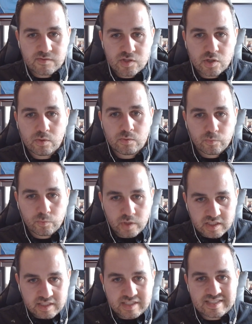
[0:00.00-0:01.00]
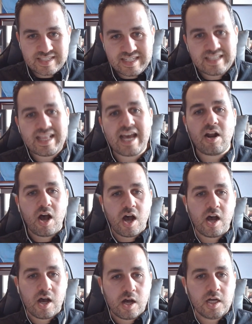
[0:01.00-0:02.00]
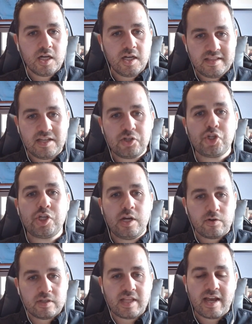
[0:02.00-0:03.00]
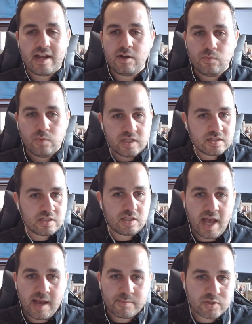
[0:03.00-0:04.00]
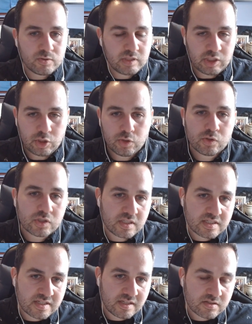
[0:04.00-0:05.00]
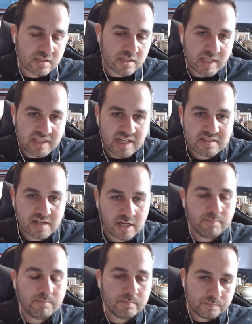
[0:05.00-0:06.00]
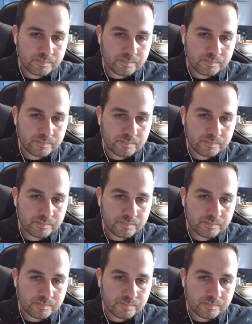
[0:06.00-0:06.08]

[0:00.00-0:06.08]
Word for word: So really seeing that aha and then sharing that out was absolutely huge to the sales team at that time.